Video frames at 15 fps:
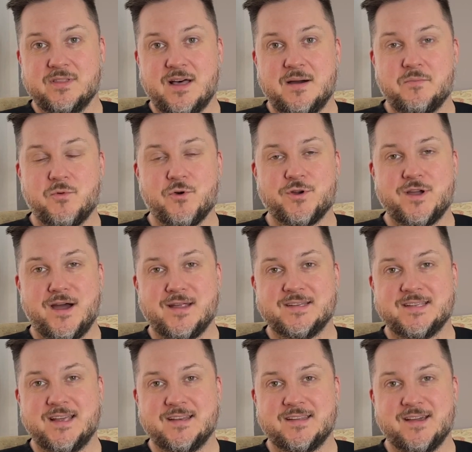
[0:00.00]
a lot more
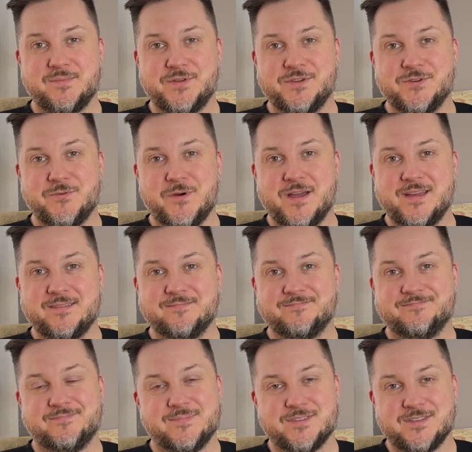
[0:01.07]
content coming your way.
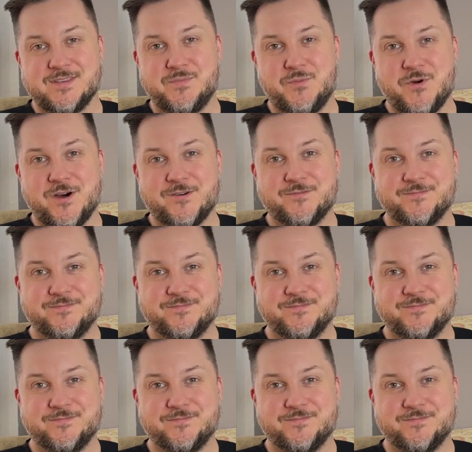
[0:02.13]
Sleep well.